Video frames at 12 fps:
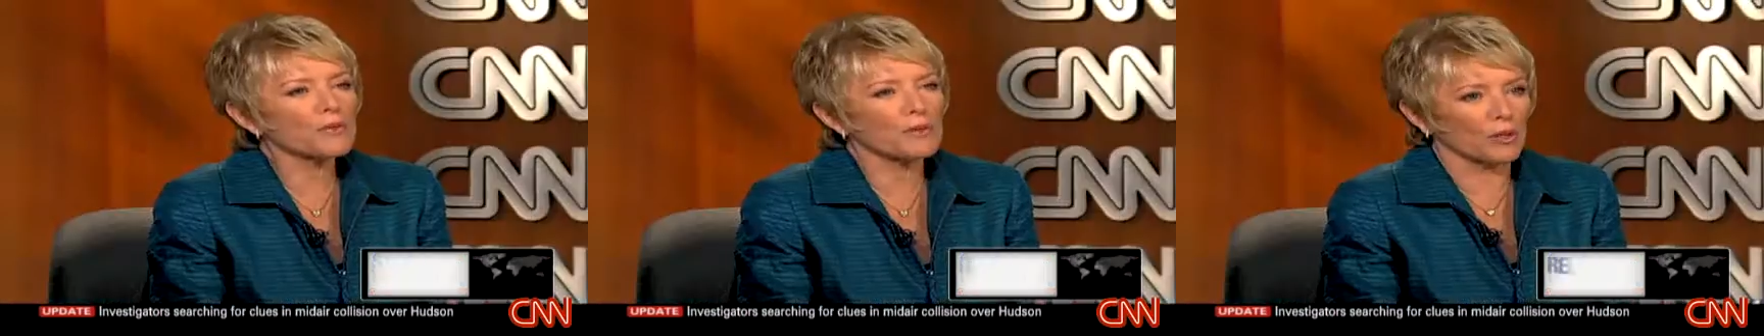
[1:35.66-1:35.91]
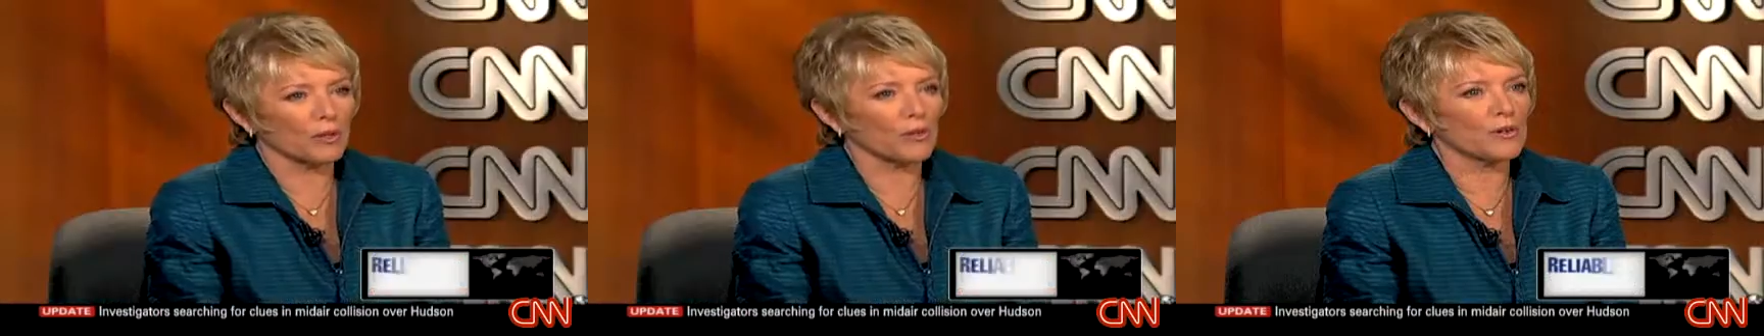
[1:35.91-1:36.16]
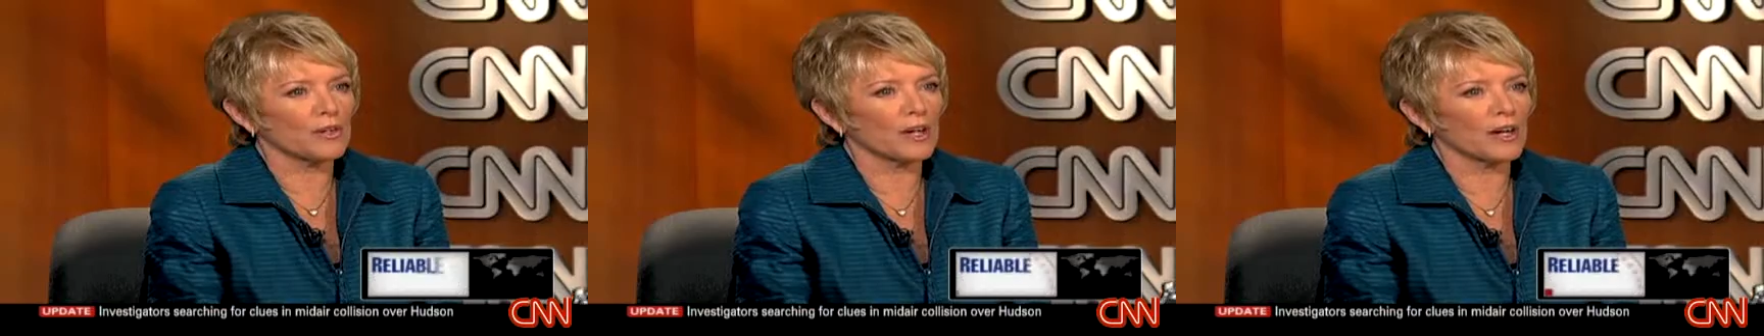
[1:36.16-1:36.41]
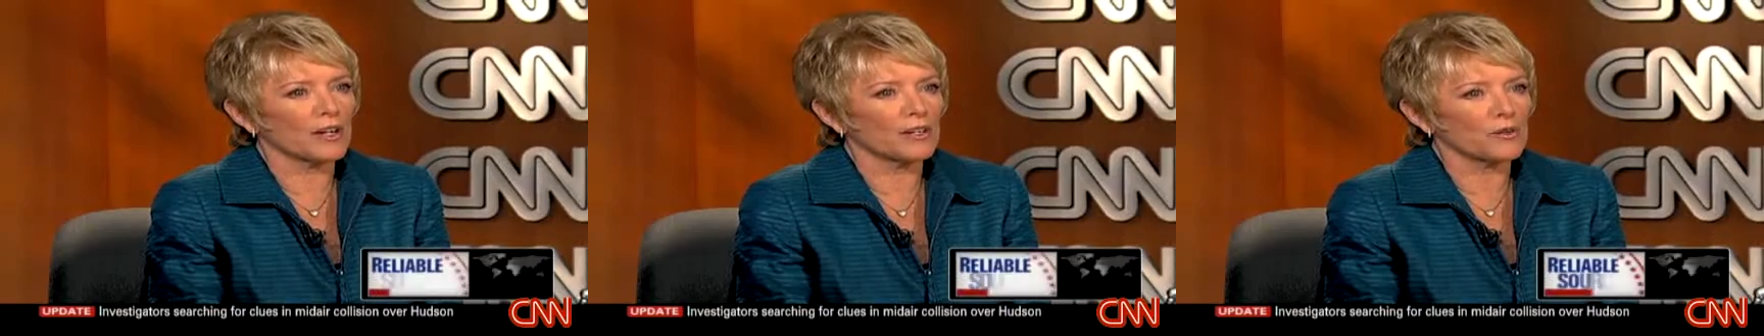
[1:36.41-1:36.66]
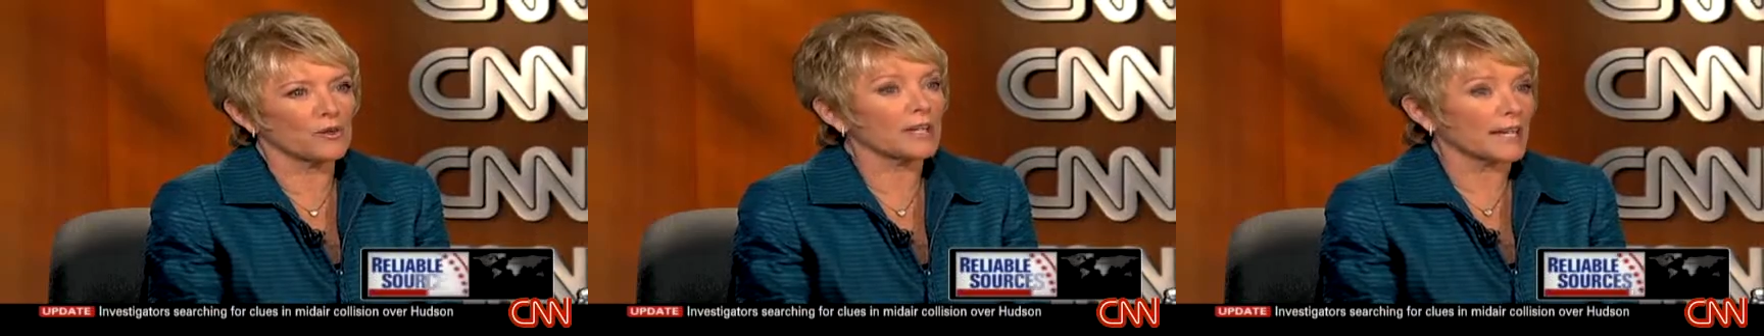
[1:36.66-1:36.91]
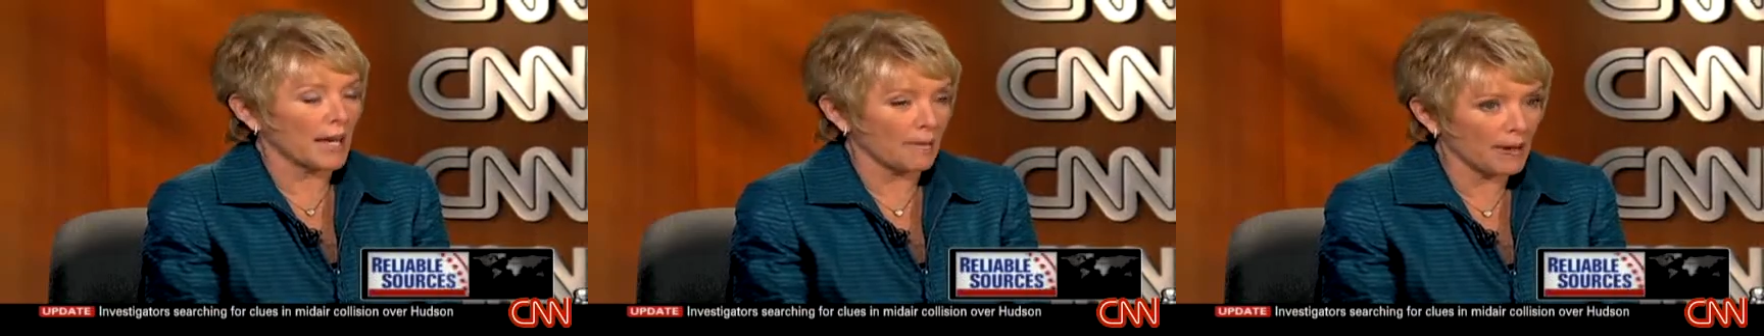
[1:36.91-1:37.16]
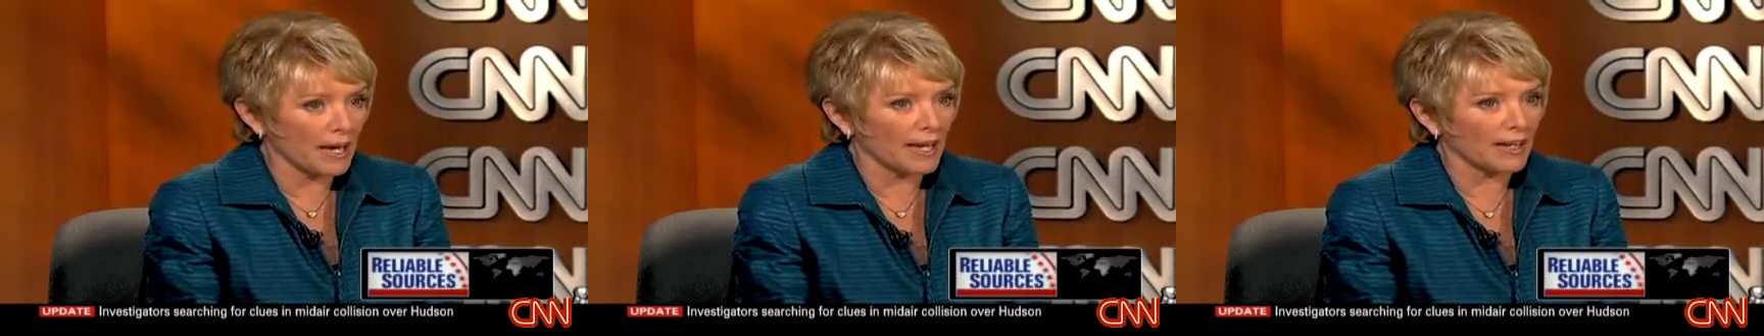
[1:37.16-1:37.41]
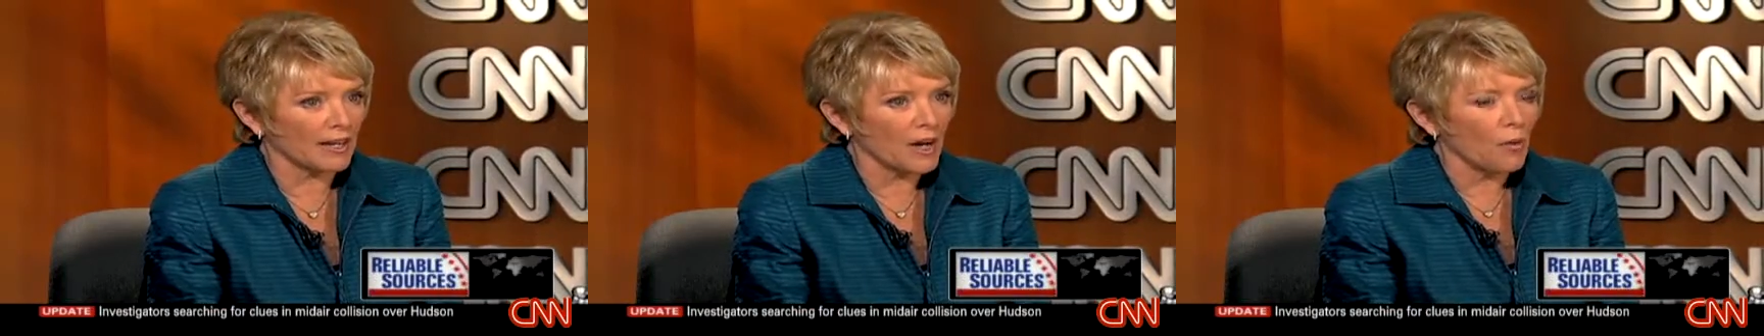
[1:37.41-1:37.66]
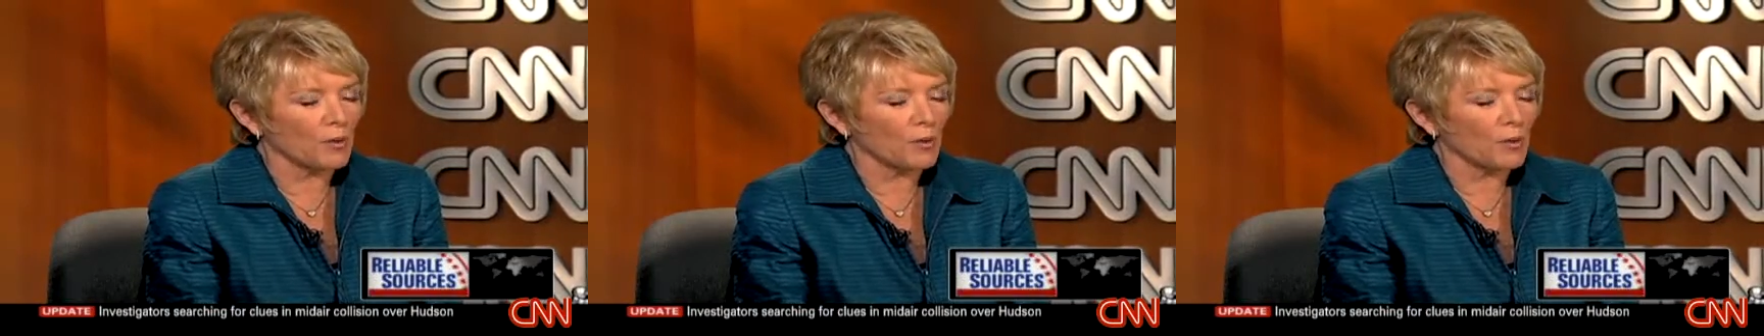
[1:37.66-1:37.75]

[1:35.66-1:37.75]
we learned during the campaign